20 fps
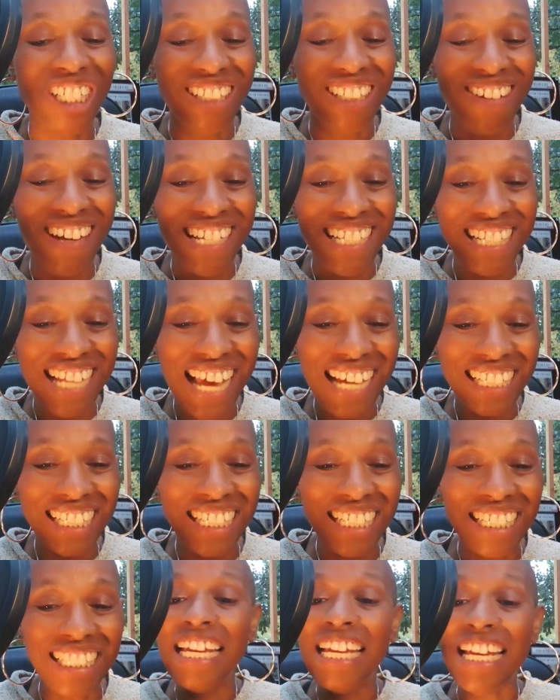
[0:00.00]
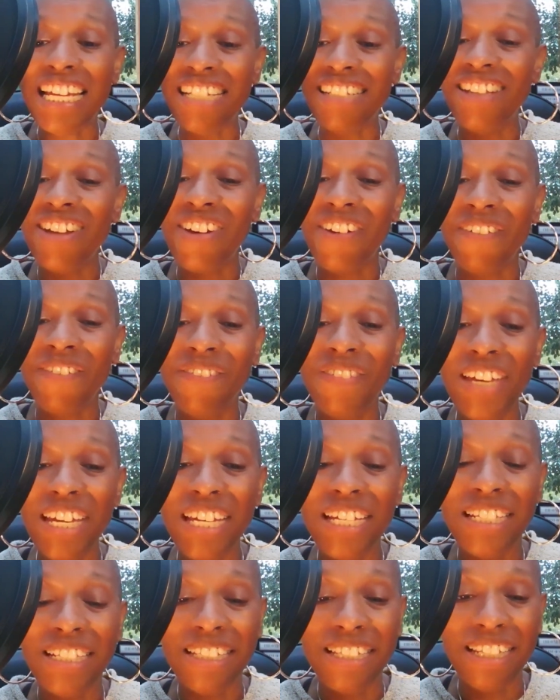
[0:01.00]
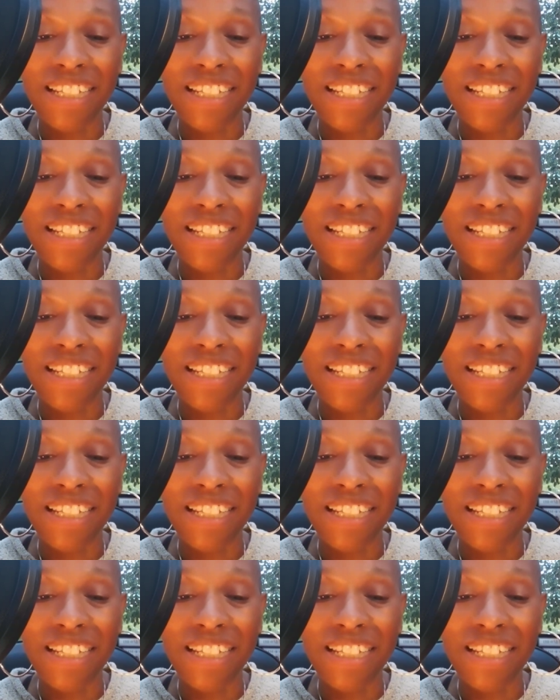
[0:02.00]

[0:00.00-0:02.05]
transaction? Is there a fee to